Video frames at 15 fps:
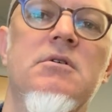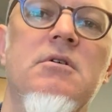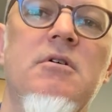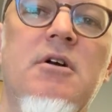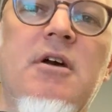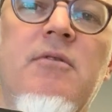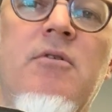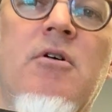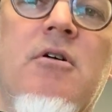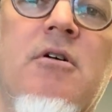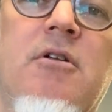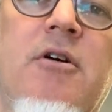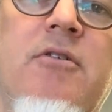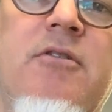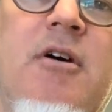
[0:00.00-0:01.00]
I'll give you a
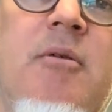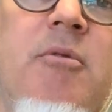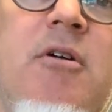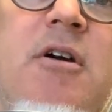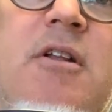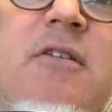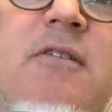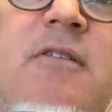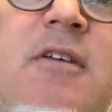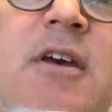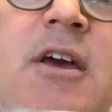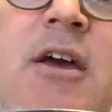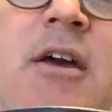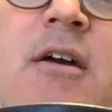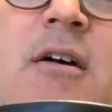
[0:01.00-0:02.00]
close-up. You can
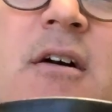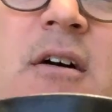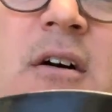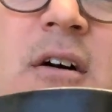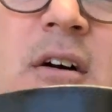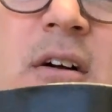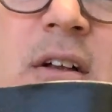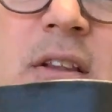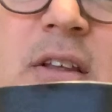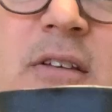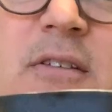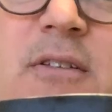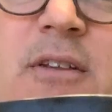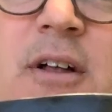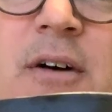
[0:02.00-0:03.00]
see
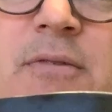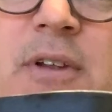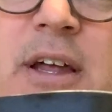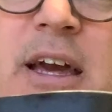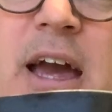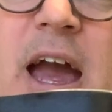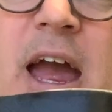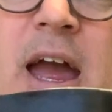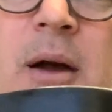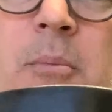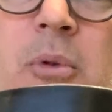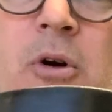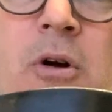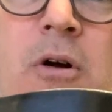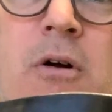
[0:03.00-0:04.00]
this lovely
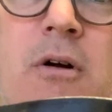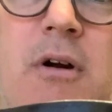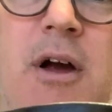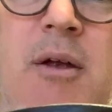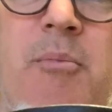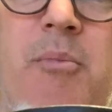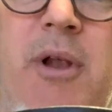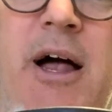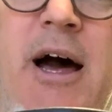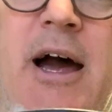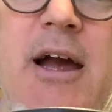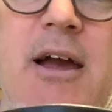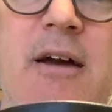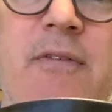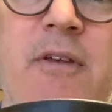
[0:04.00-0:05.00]
amber and
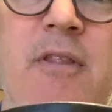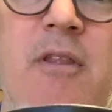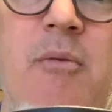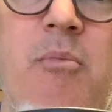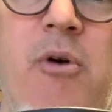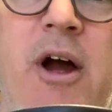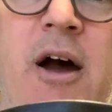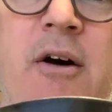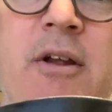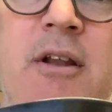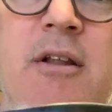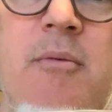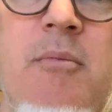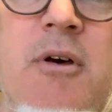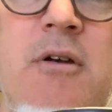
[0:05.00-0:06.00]
black, and then the brown in
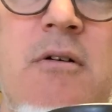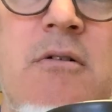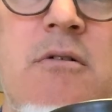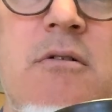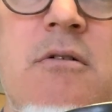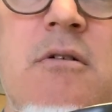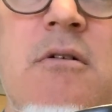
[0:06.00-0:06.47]
the middle.